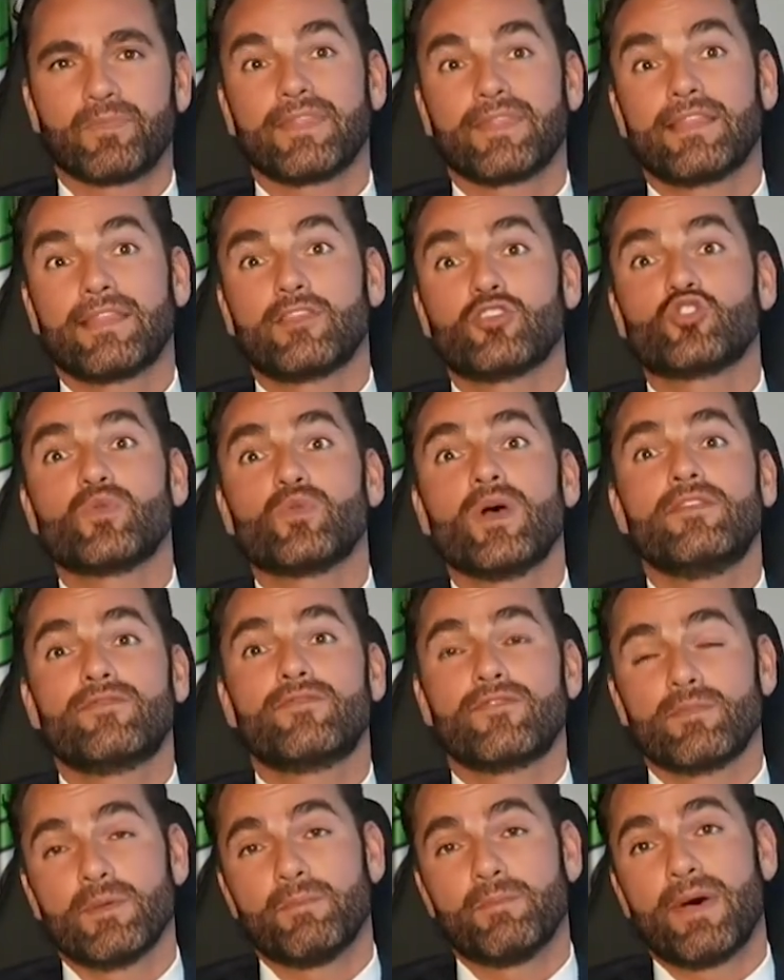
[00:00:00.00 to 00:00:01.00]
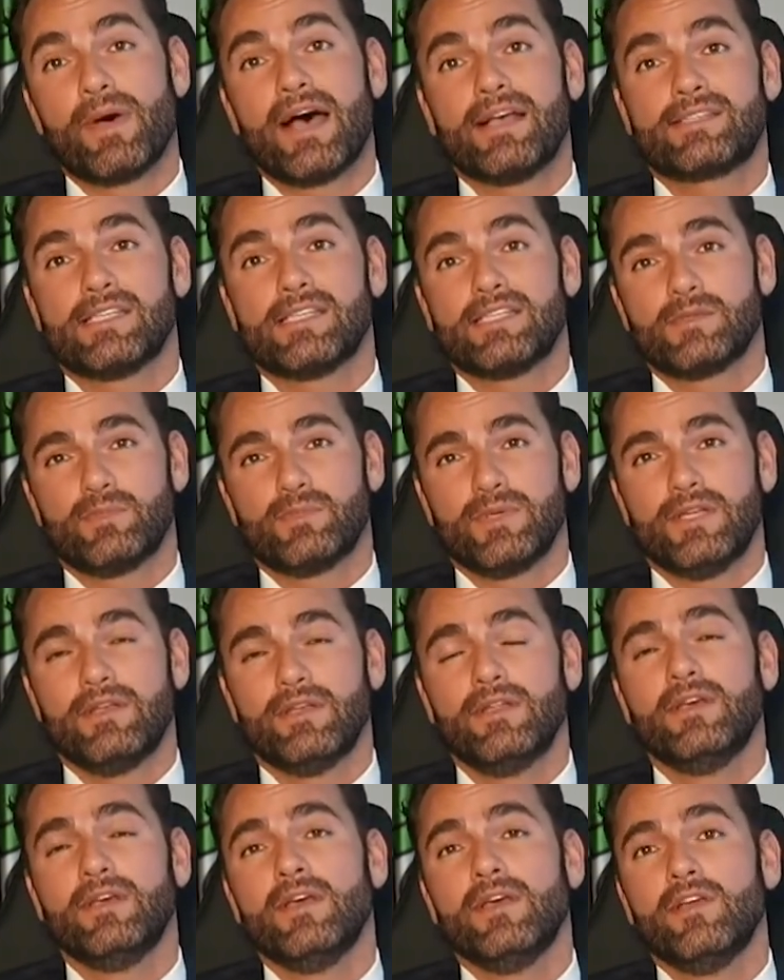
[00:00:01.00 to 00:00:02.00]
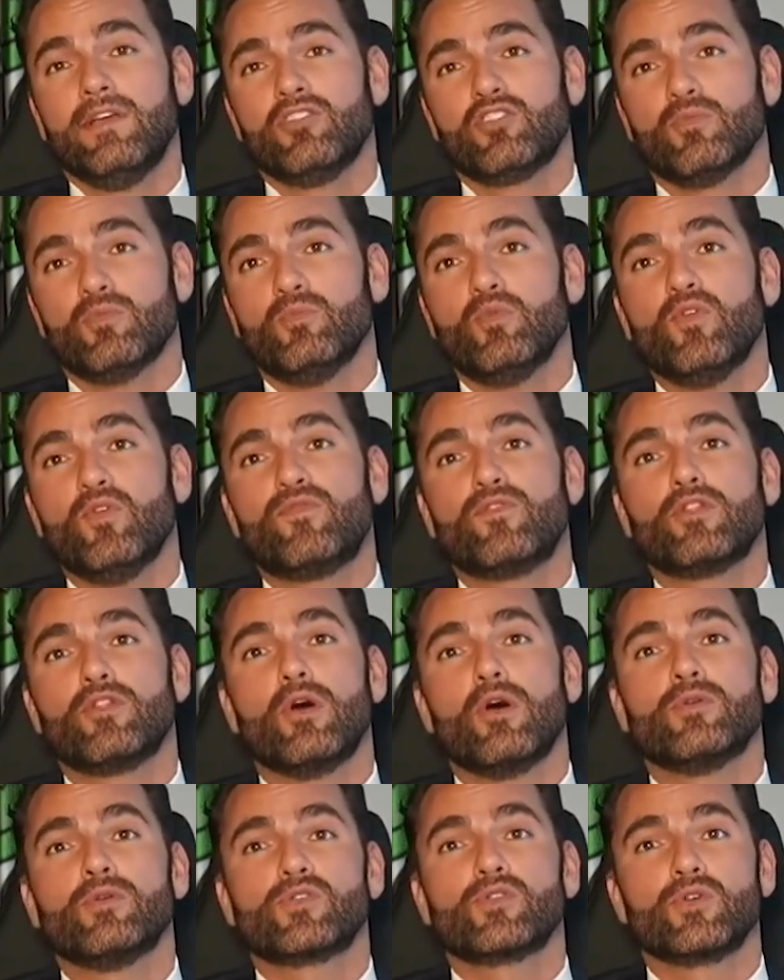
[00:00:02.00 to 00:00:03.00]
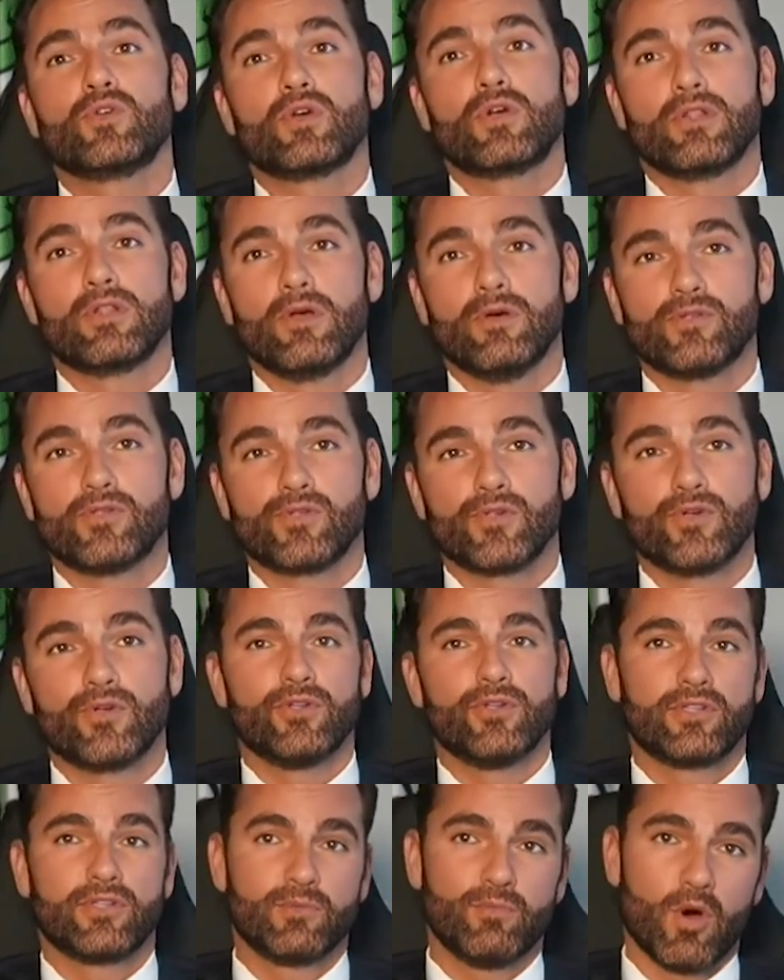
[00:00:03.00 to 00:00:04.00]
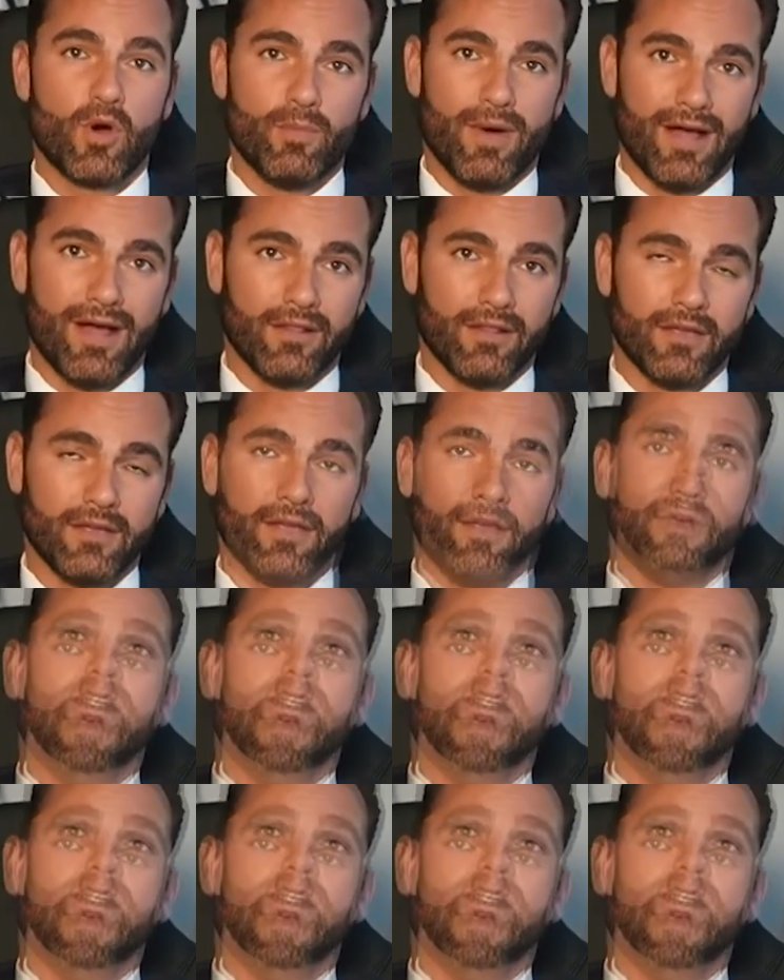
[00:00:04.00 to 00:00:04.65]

the trend from the past has been to move closer and closer mobile.